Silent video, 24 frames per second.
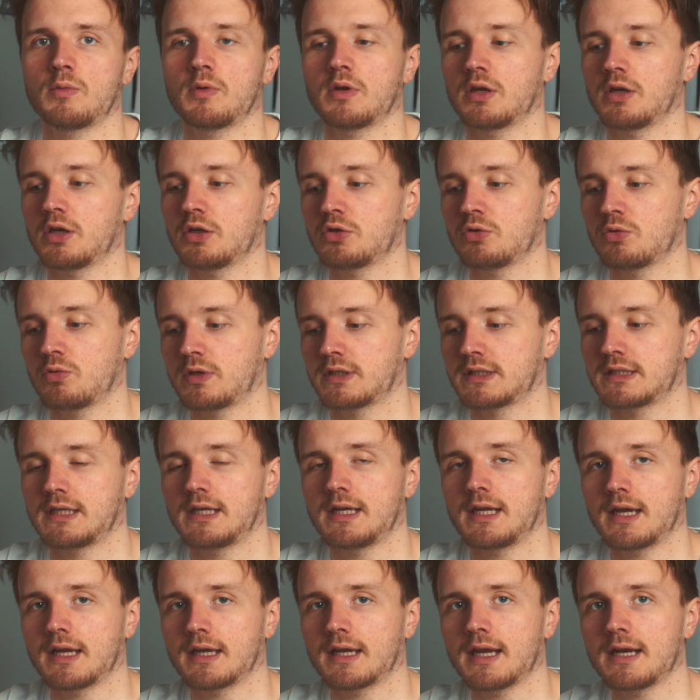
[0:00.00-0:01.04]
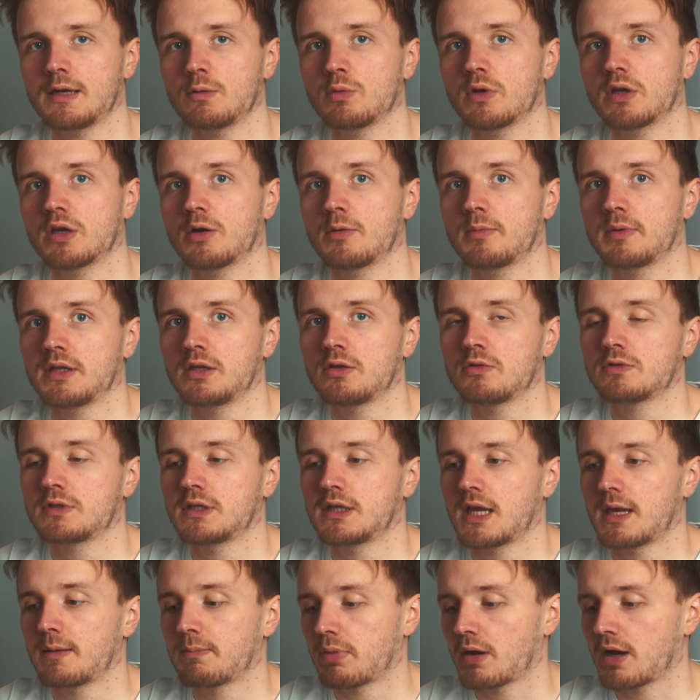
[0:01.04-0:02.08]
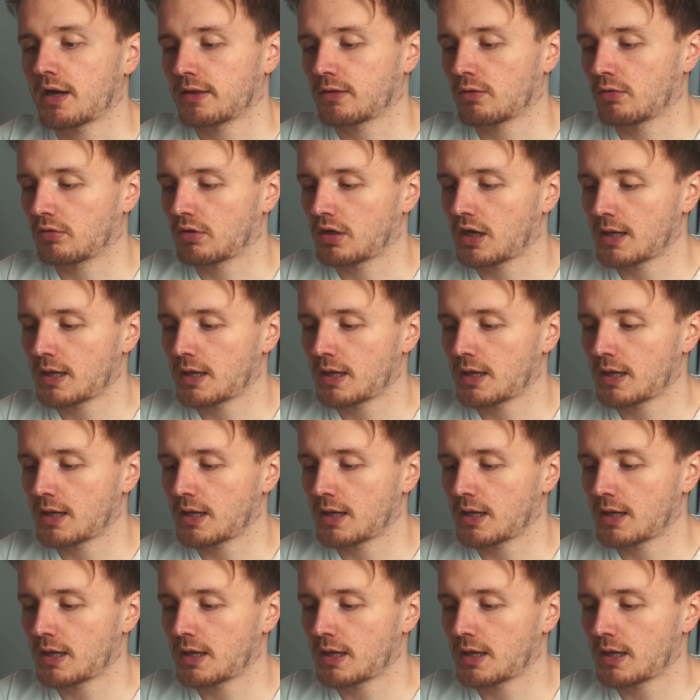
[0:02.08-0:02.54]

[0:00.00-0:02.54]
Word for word: we're gonna do is, again, we're gonna be using a Python